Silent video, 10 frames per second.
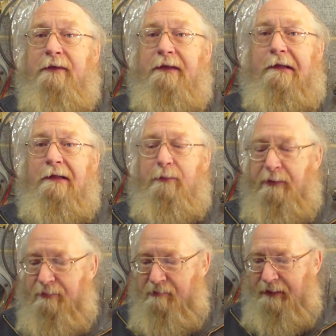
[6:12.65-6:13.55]
Yeah, and you'll
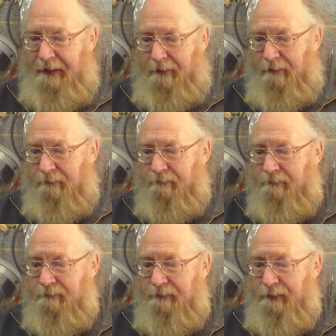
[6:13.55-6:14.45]
be very ill.
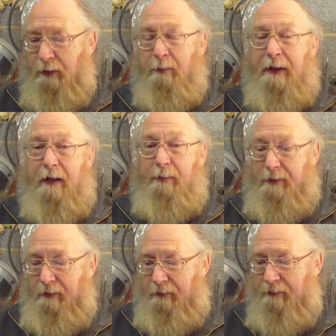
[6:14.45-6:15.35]
You won't be happy
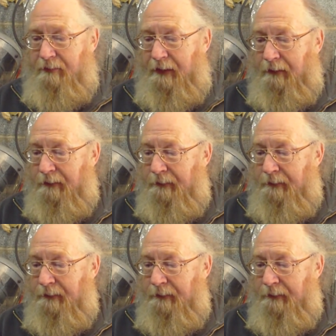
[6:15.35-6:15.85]
at all, in fact.